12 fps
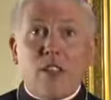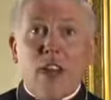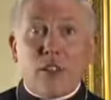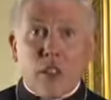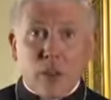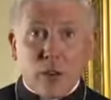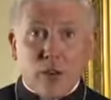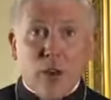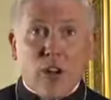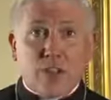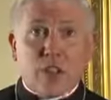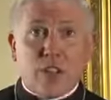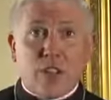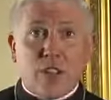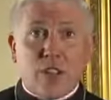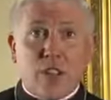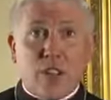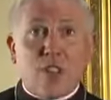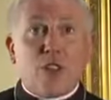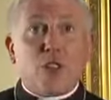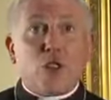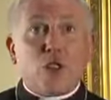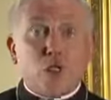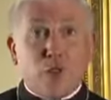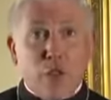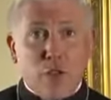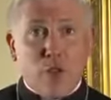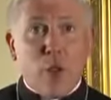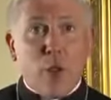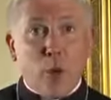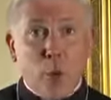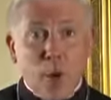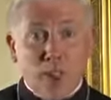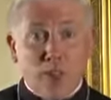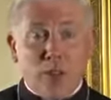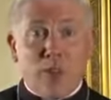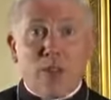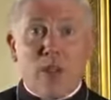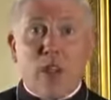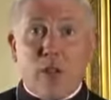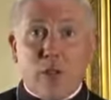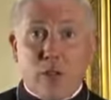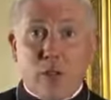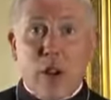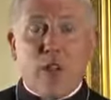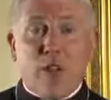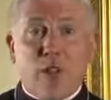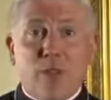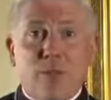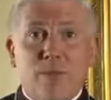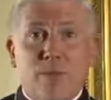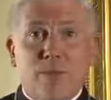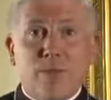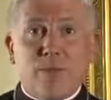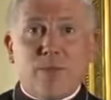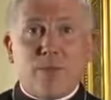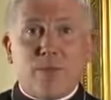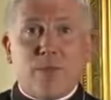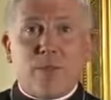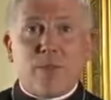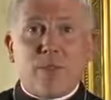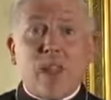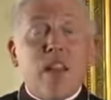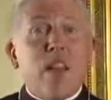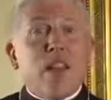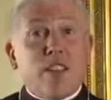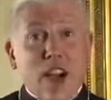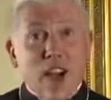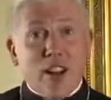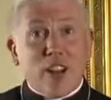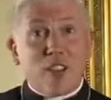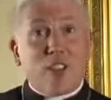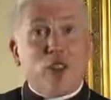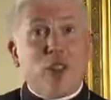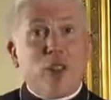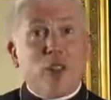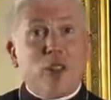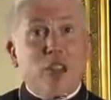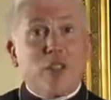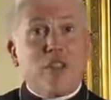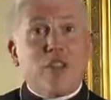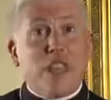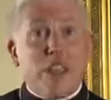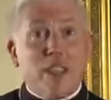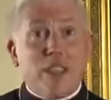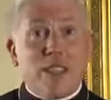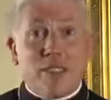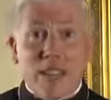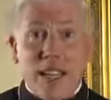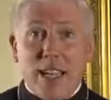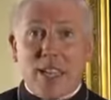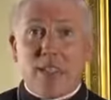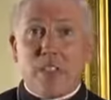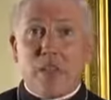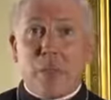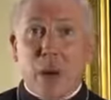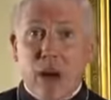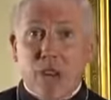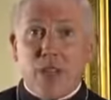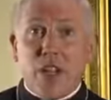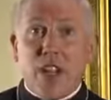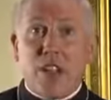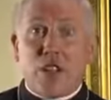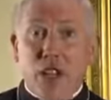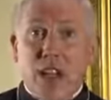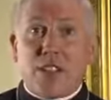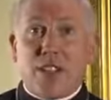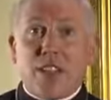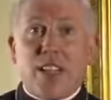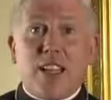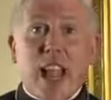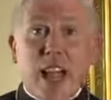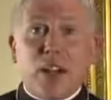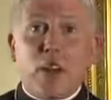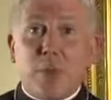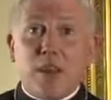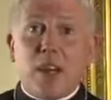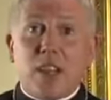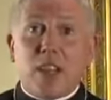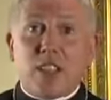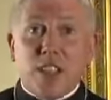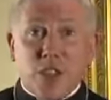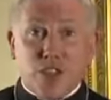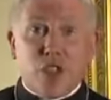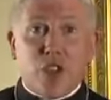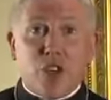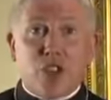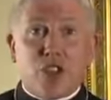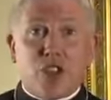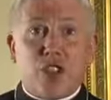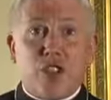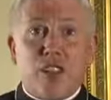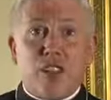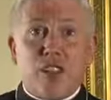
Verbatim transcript: death on a cross, so to fulfill the will of the Father. God has sown the life giving seeds of poverty, chastity, and obedience in the church.